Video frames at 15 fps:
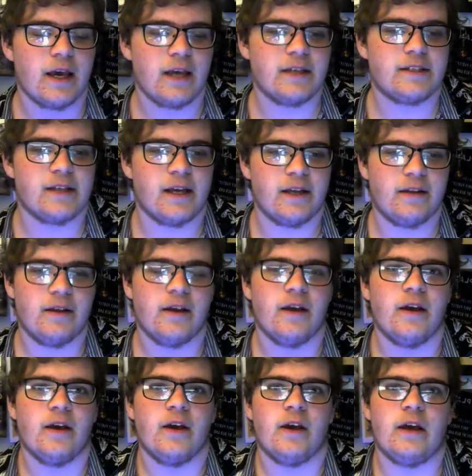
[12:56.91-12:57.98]
He said
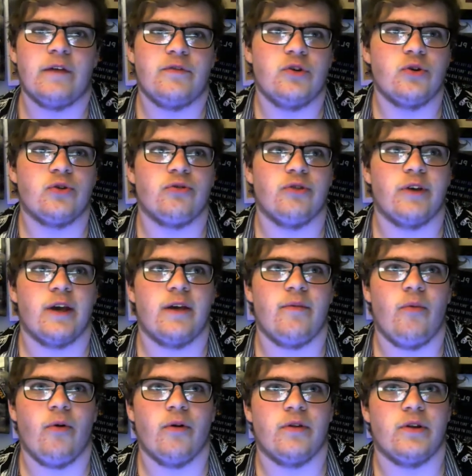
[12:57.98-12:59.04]
if you create
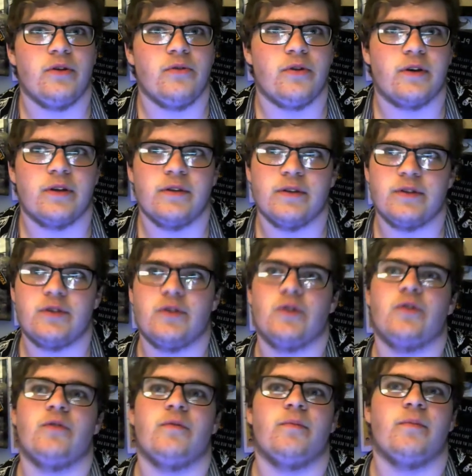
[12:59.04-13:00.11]
more than you
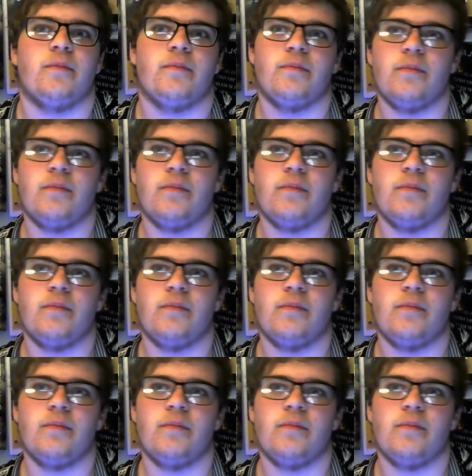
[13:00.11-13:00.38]
consume,